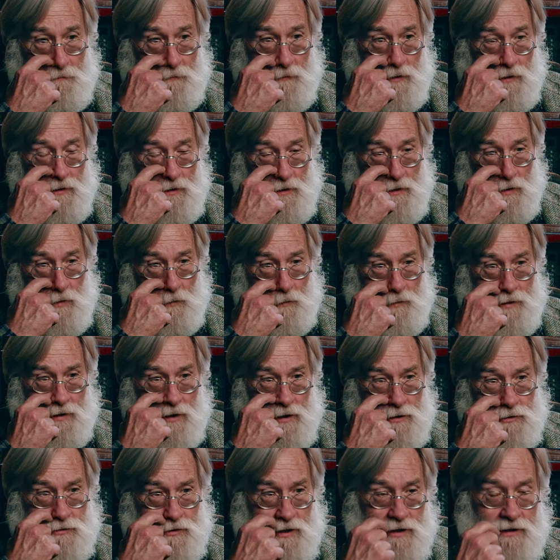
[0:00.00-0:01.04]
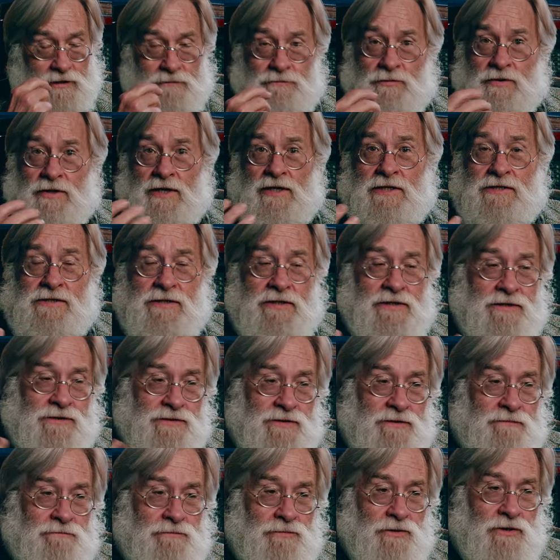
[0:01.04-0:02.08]
Uh, we are trying to put essays
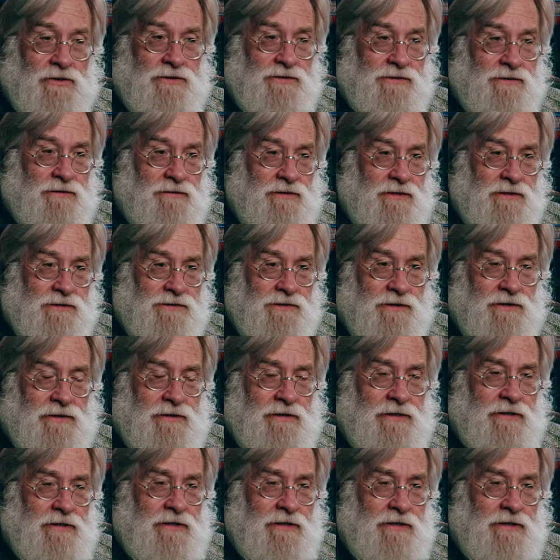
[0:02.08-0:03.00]
and books and things there